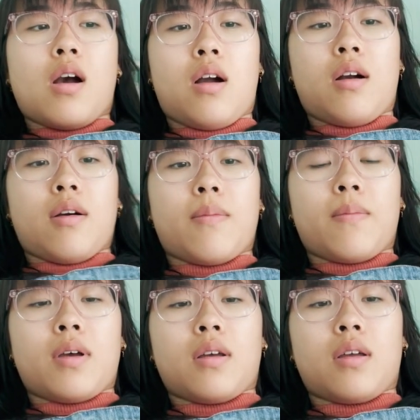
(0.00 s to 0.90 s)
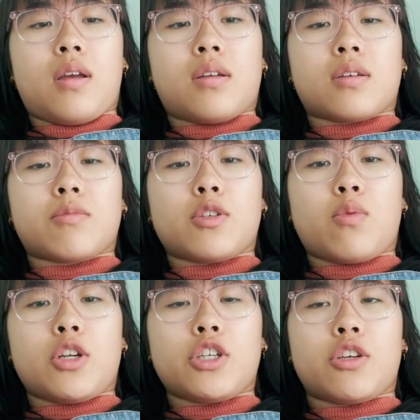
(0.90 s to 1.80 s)
And I'm
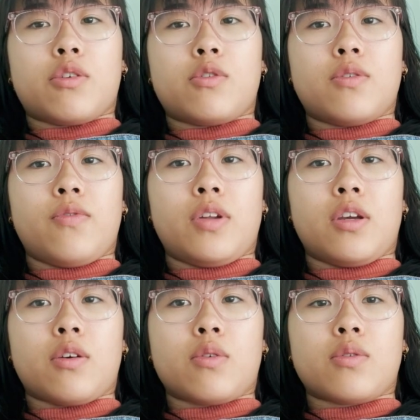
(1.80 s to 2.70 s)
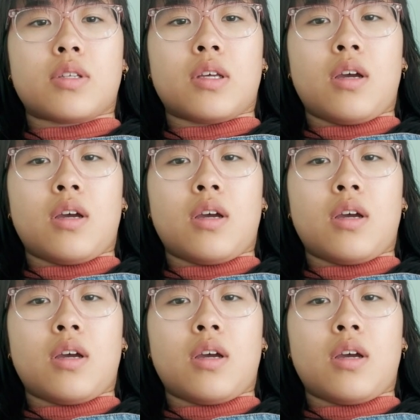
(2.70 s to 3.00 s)
just watching YouTube videos.